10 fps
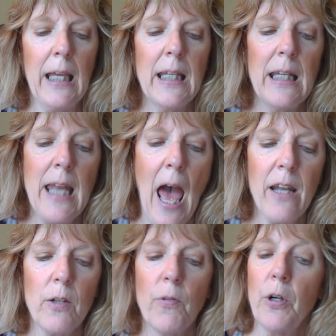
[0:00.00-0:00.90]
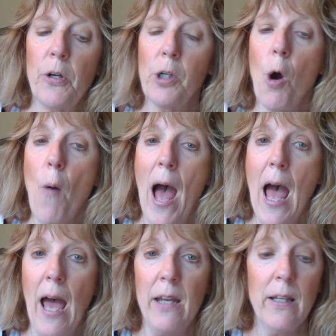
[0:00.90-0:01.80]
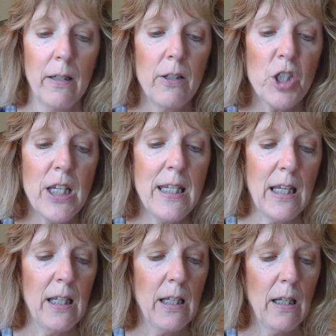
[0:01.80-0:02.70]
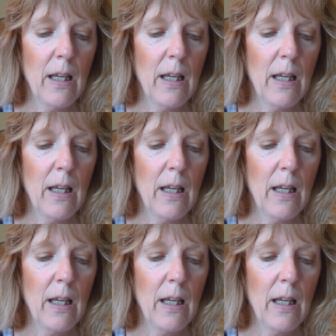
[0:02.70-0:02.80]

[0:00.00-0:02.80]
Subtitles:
and he nodded for her to go on. She did.